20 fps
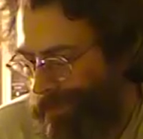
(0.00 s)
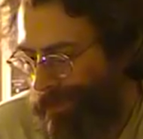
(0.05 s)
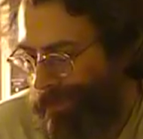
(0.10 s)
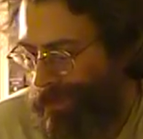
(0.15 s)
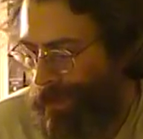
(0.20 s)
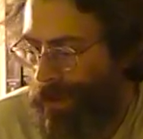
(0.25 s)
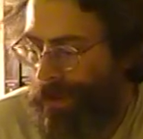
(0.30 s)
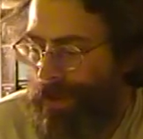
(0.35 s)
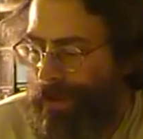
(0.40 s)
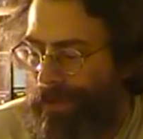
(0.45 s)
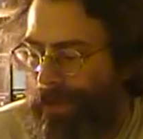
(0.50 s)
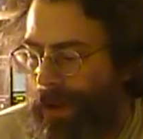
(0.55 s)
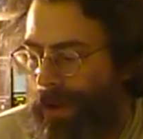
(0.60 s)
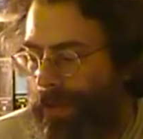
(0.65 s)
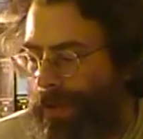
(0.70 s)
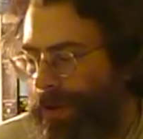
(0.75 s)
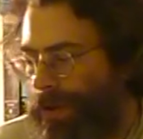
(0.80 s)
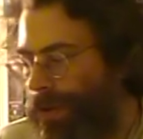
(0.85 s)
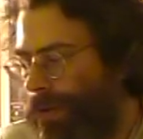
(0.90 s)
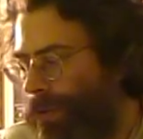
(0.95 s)
first of all,
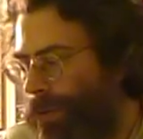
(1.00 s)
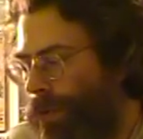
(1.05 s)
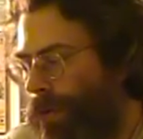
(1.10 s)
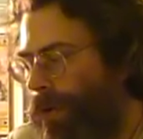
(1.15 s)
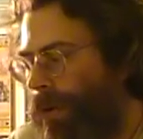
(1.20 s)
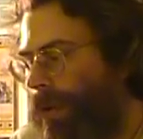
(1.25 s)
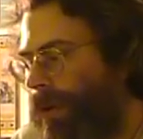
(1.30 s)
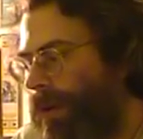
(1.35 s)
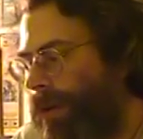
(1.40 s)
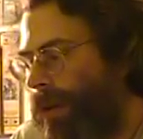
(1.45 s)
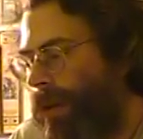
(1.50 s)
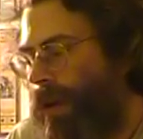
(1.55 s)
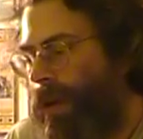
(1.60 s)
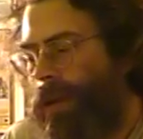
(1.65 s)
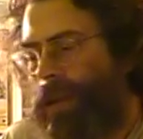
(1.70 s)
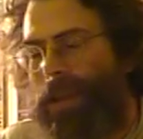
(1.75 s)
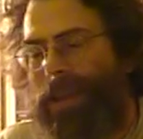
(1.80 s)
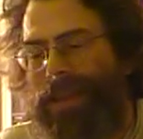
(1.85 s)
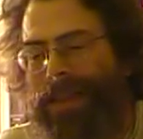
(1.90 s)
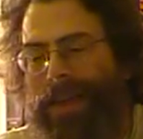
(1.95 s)
the duel
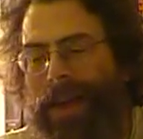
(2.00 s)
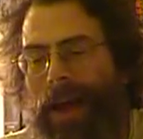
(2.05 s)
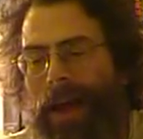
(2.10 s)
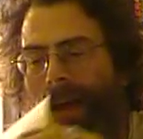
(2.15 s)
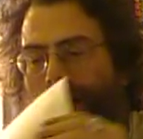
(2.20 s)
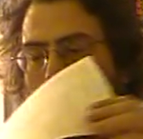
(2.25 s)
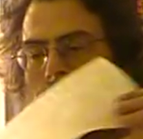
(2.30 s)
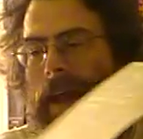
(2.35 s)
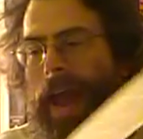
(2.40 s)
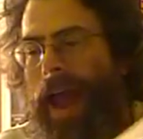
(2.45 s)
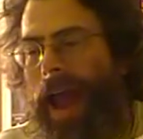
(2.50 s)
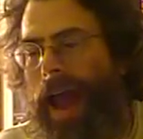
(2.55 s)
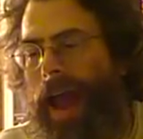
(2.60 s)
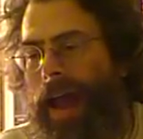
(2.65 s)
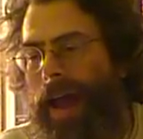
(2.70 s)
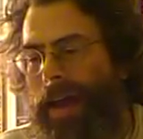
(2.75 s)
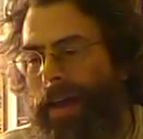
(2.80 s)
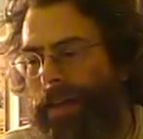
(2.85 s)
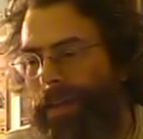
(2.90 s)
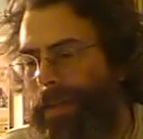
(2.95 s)
just kind of
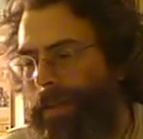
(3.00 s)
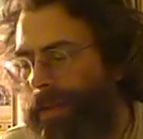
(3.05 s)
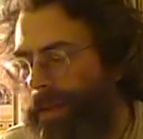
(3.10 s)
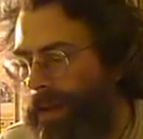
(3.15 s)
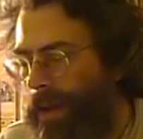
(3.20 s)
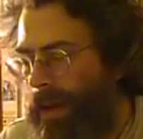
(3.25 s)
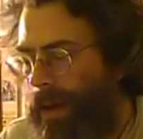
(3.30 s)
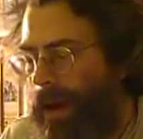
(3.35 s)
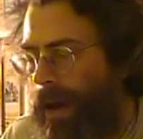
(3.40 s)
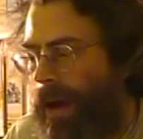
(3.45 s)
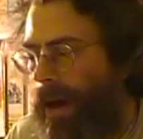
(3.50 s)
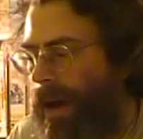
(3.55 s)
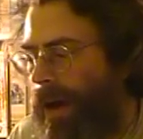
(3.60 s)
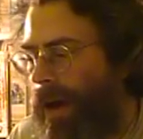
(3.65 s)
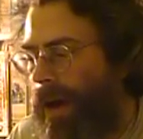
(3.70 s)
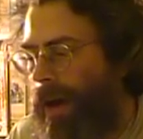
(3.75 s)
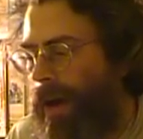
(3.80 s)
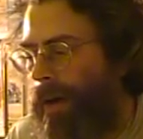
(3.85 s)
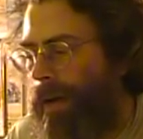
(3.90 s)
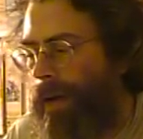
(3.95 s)
adds
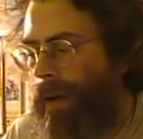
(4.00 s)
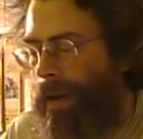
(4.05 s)
uh,